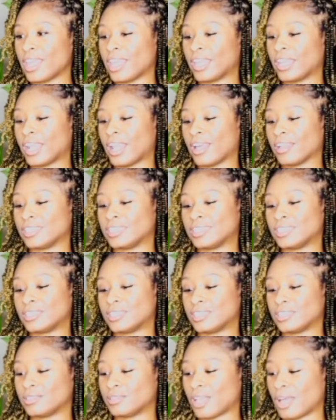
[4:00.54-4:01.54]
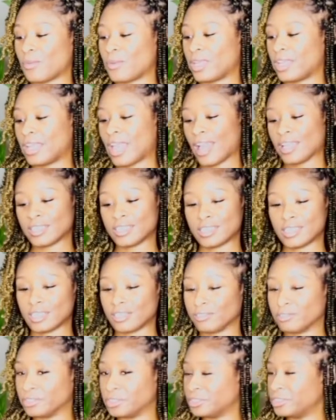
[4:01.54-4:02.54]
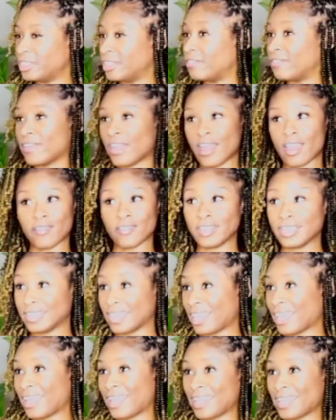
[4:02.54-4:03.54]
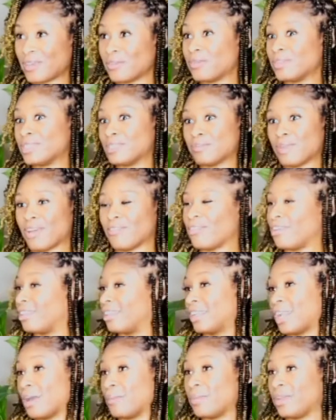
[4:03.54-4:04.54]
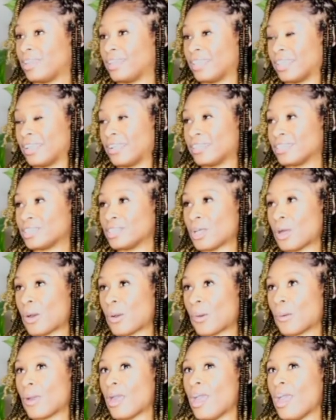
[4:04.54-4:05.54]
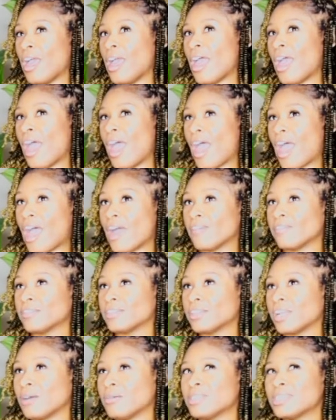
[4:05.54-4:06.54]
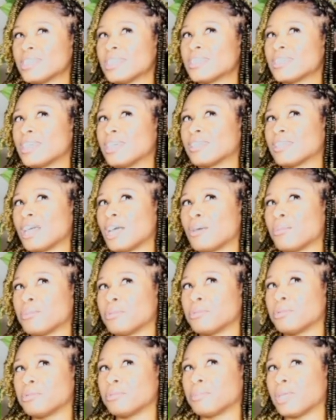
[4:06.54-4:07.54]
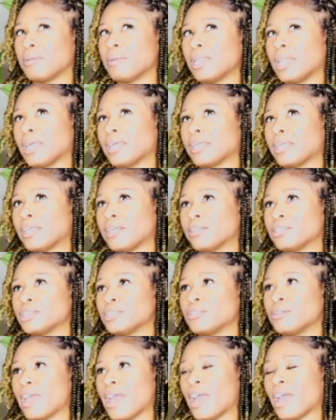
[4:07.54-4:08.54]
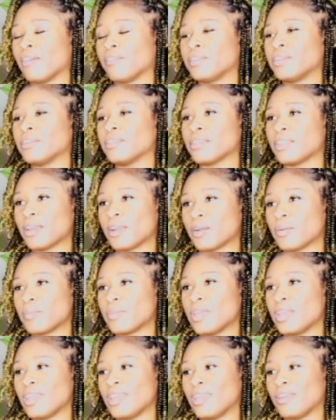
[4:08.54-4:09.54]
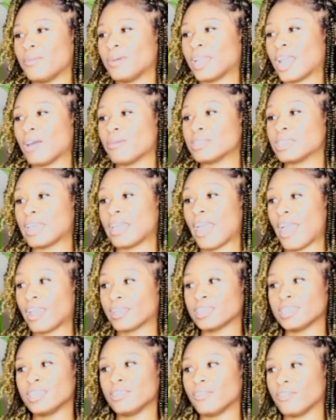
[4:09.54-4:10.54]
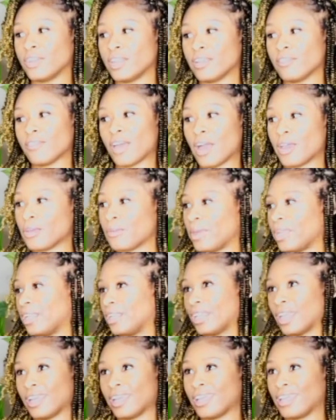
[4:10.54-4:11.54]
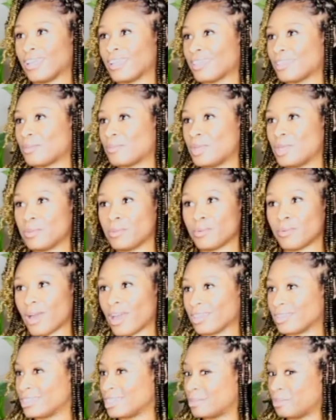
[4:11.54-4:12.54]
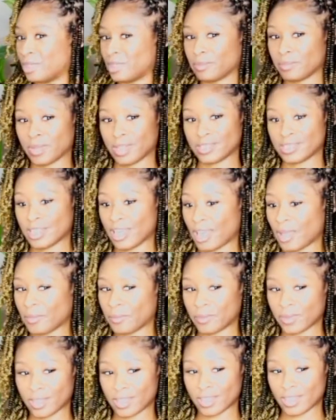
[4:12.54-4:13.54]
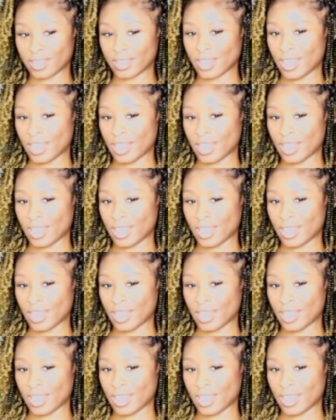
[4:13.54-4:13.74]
and we got to the root of everything, it was my father not being there. So after, I would say maybe like a year or two after therapy, when I was like actually reevaluating like the people I spent my time with